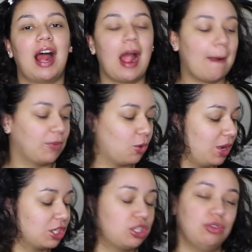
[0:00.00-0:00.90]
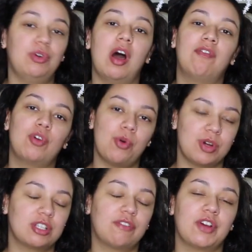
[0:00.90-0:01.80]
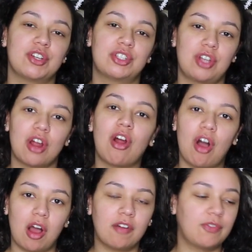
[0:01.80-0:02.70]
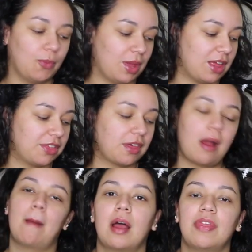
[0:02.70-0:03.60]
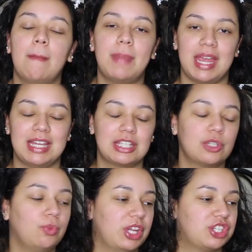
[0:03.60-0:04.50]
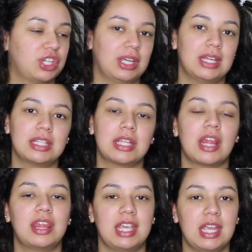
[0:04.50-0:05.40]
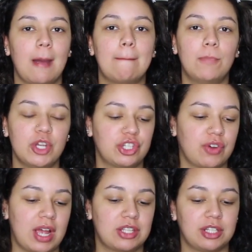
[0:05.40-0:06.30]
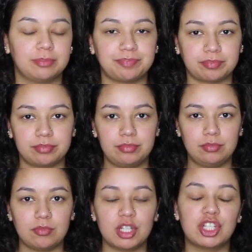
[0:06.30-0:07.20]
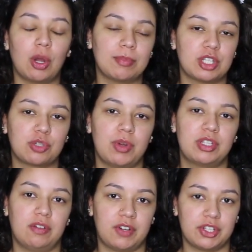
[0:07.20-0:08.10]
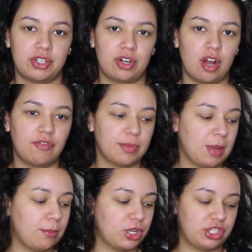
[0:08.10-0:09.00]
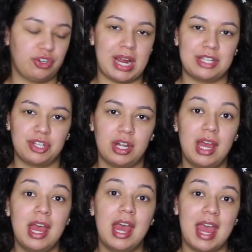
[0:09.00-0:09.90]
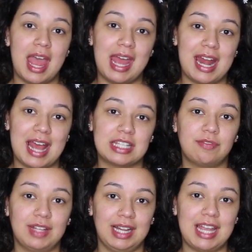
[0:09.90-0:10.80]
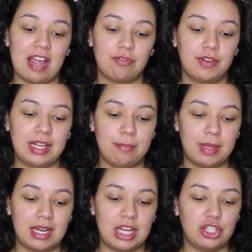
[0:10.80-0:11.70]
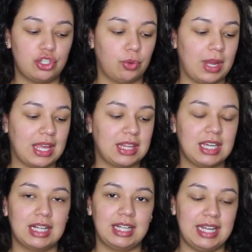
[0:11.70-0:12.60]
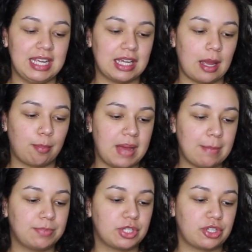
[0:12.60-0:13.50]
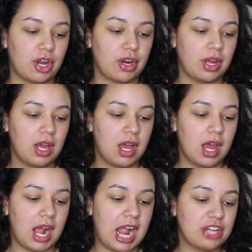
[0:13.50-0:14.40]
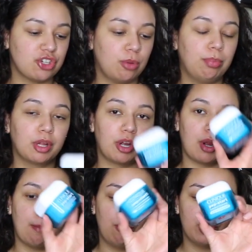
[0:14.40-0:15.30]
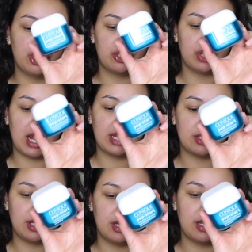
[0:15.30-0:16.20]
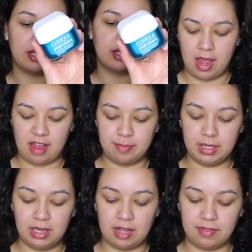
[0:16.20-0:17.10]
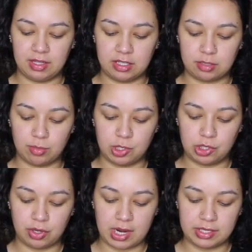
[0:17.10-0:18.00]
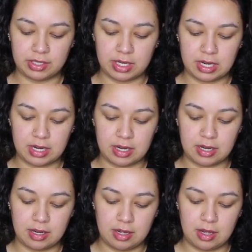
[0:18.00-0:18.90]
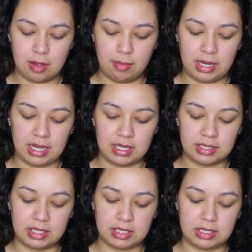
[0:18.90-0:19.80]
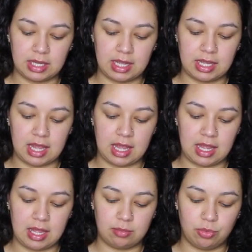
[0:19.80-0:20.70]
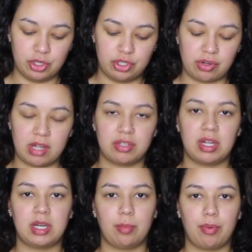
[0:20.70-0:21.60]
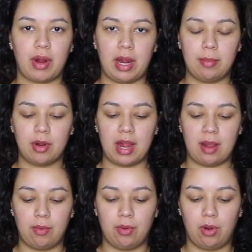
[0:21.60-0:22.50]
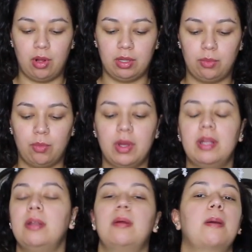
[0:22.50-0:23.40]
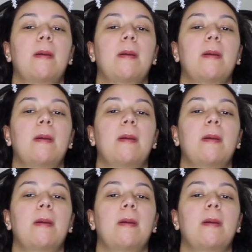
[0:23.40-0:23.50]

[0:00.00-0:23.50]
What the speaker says: I'm going to, of course, first start off with the base, which is the moisturizer. So I'm just going to first start off with my moisturizer. And as of lately, I've really been enjoying the Clinique Pep Start Hydro Blur Moisturizer. I've been loving this moisturizer because it's like a moisturizer and a primer all in one,